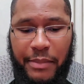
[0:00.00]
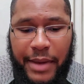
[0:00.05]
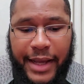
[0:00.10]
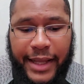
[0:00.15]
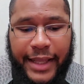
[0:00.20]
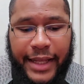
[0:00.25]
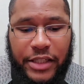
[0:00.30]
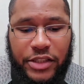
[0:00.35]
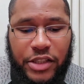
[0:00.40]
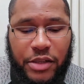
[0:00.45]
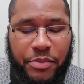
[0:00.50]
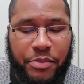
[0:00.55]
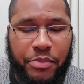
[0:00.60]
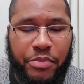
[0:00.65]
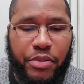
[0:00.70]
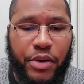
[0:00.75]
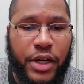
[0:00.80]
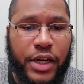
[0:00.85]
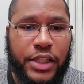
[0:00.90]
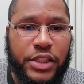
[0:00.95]
My gigs are
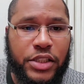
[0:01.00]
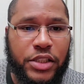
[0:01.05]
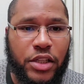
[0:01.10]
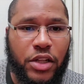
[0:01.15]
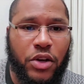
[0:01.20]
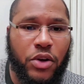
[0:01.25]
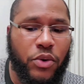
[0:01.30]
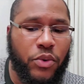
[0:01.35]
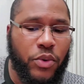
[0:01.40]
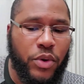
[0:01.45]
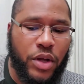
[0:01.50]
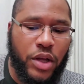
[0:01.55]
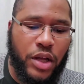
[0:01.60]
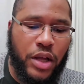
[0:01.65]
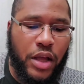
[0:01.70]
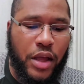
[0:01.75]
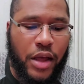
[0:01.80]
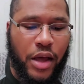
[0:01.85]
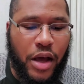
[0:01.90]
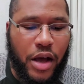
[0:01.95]
pretty slow
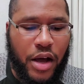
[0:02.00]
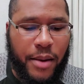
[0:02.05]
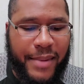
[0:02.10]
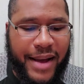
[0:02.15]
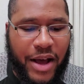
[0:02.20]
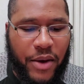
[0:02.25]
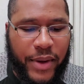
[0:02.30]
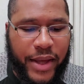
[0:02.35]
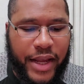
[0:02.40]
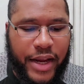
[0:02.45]
out